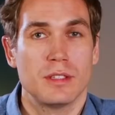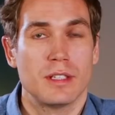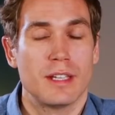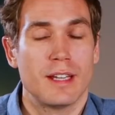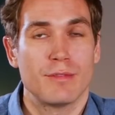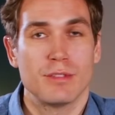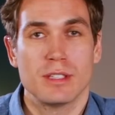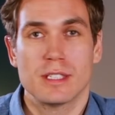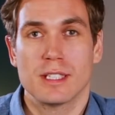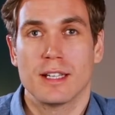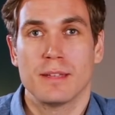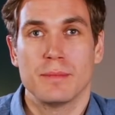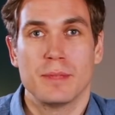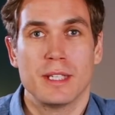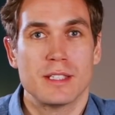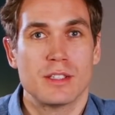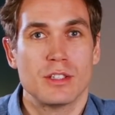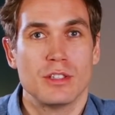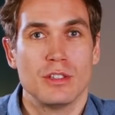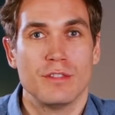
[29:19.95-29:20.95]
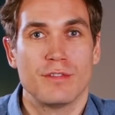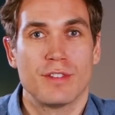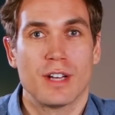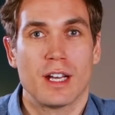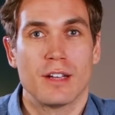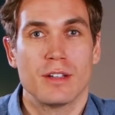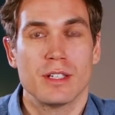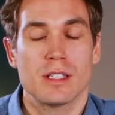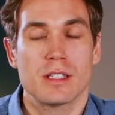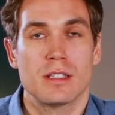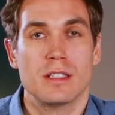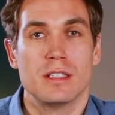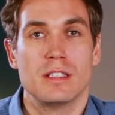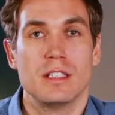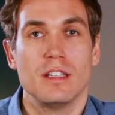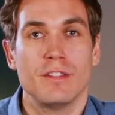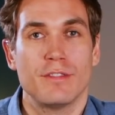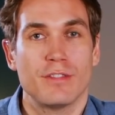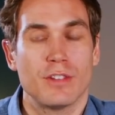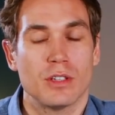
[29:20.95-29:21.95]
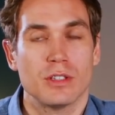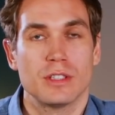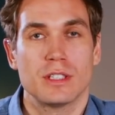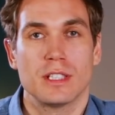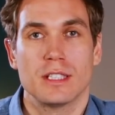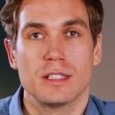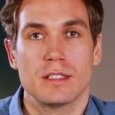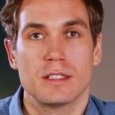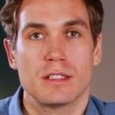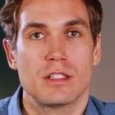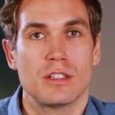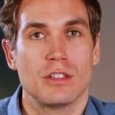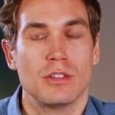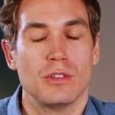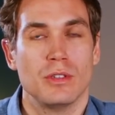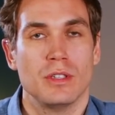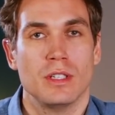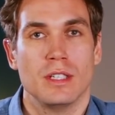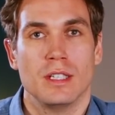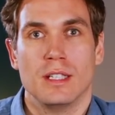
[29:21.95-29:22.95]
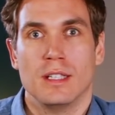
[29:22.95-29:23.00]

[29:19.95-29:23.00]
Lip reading: that every time there's a new virus, the default is to,